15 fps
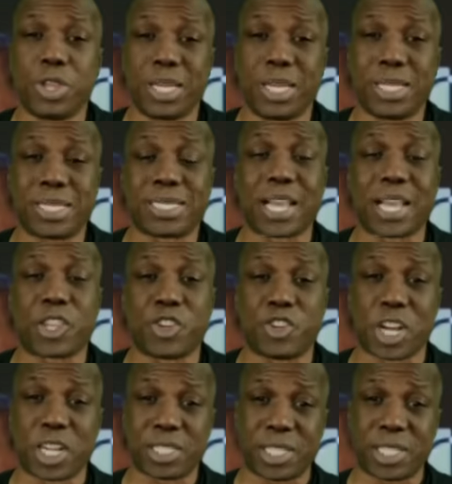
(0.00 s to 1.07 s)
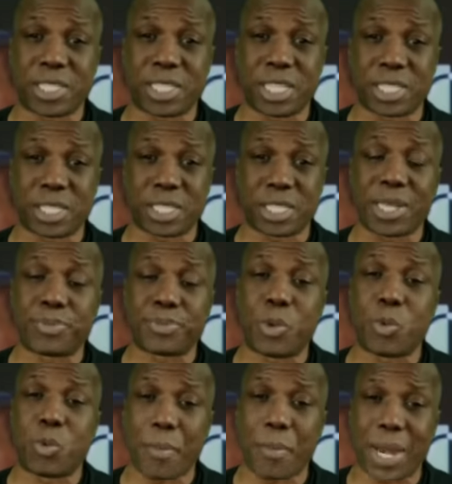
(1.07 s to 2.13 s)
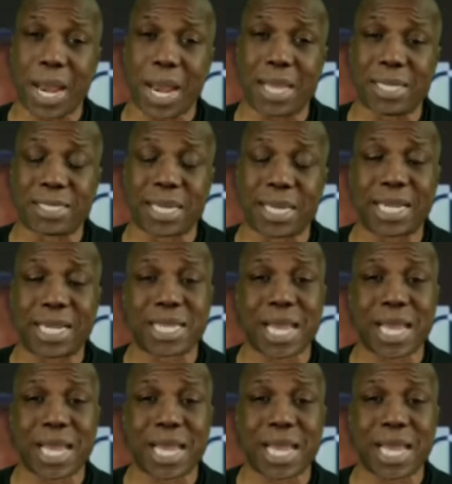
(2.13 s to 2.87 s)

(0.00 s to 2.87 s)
is that the justice system has been weaponized against